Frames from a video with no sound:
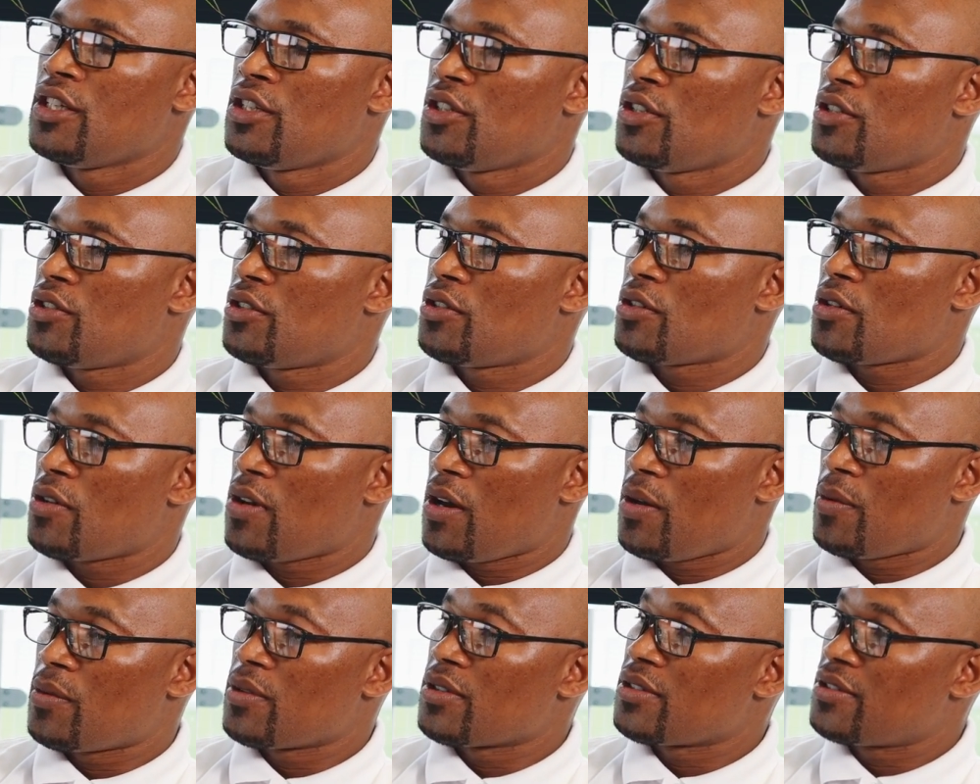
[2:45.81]
So
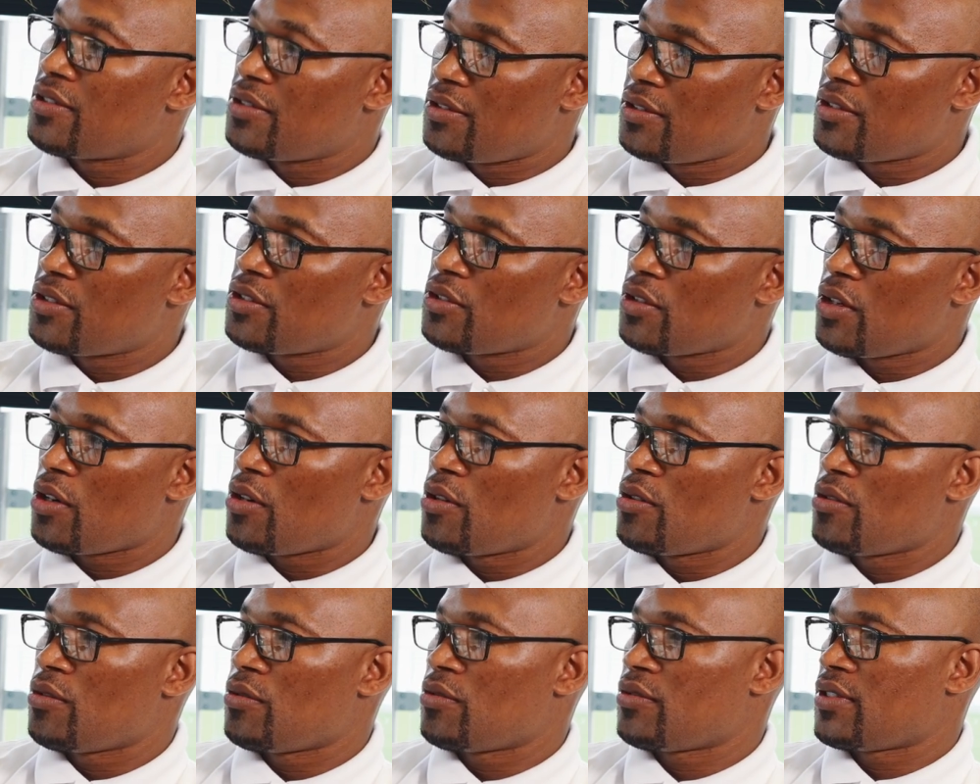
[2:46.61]
I was
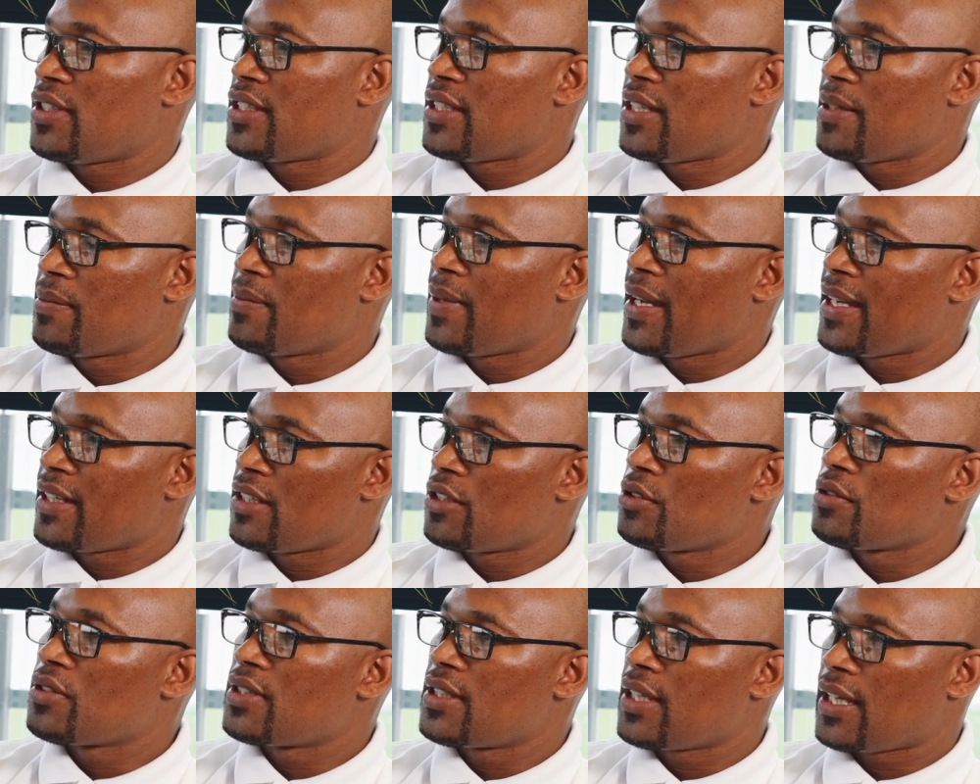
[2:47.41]
so
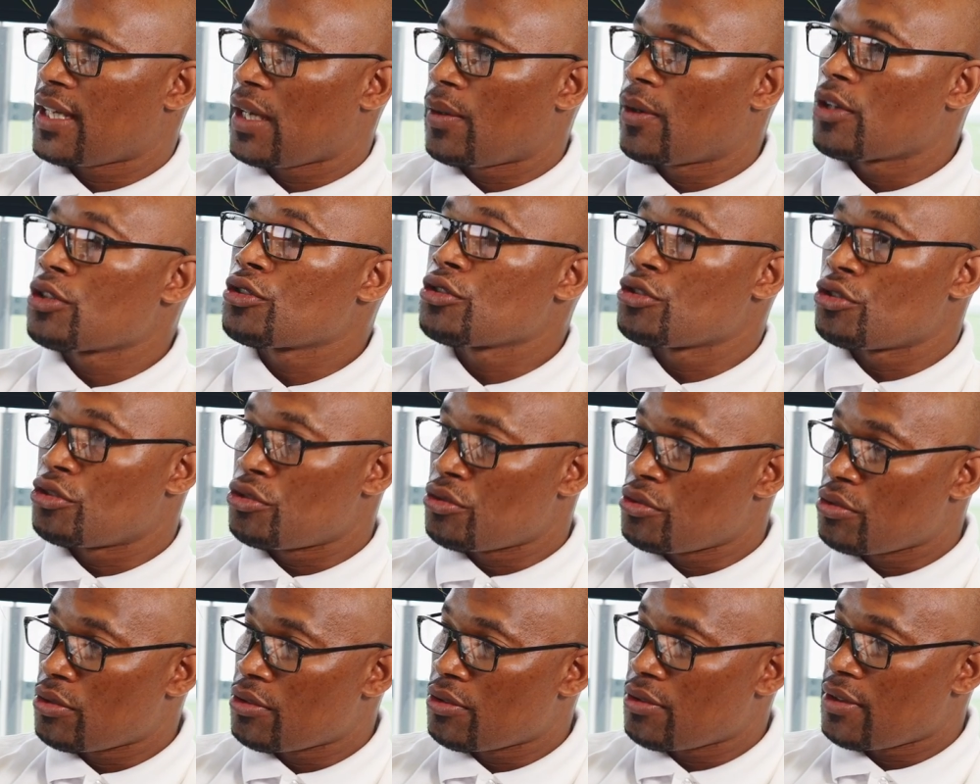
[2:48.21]
determined to say I want to
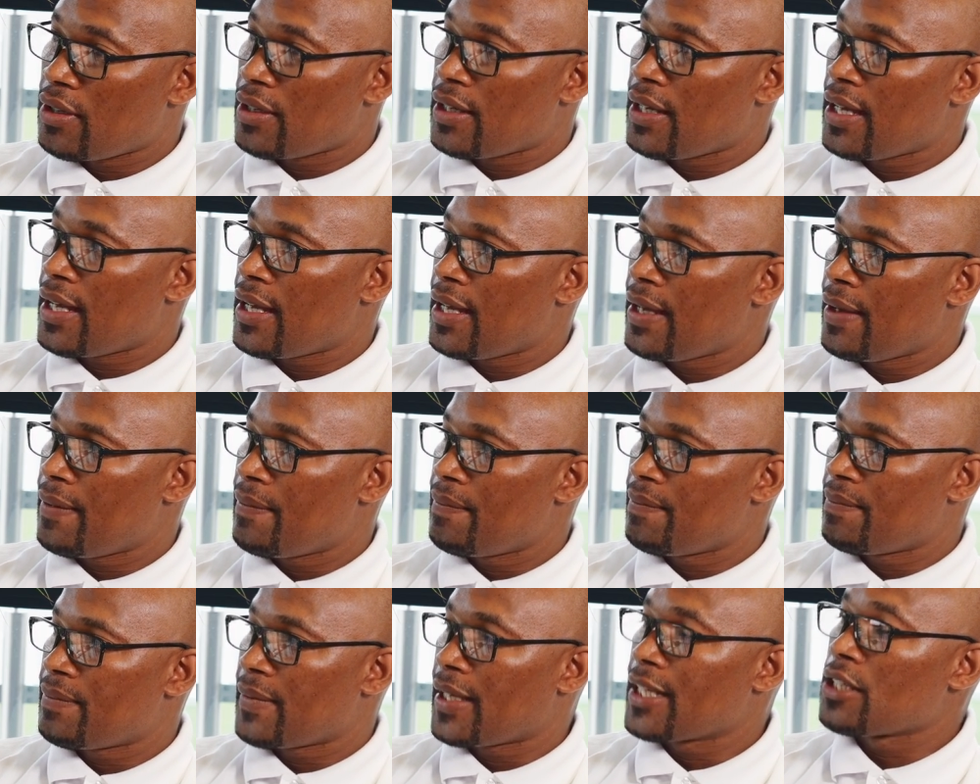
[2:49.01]
do
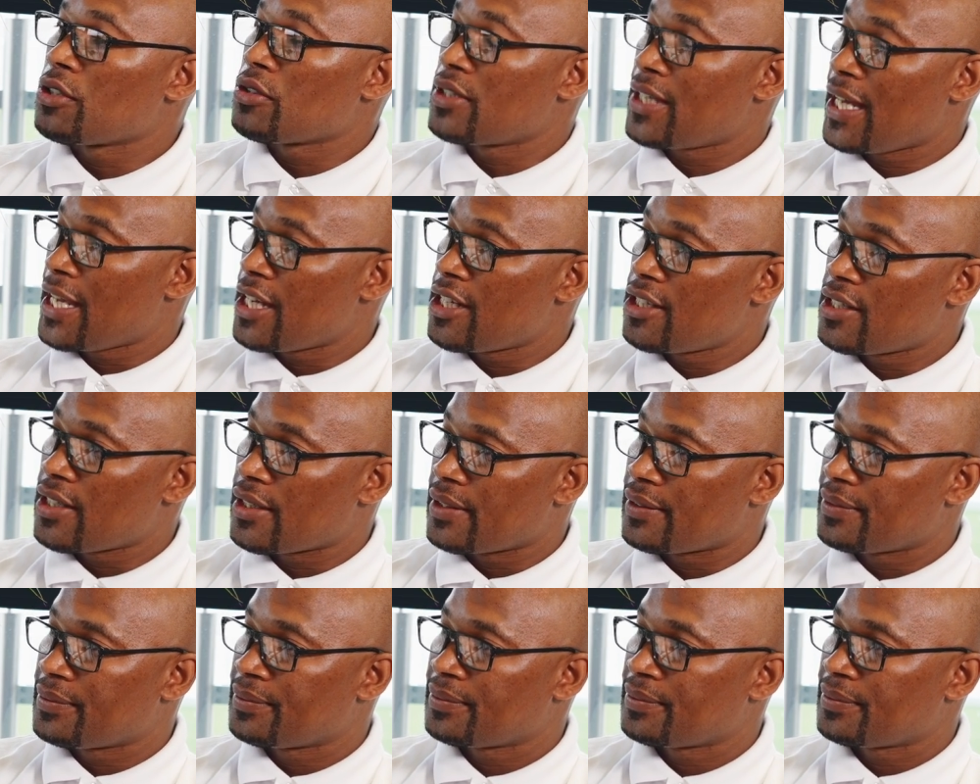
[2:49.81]
education.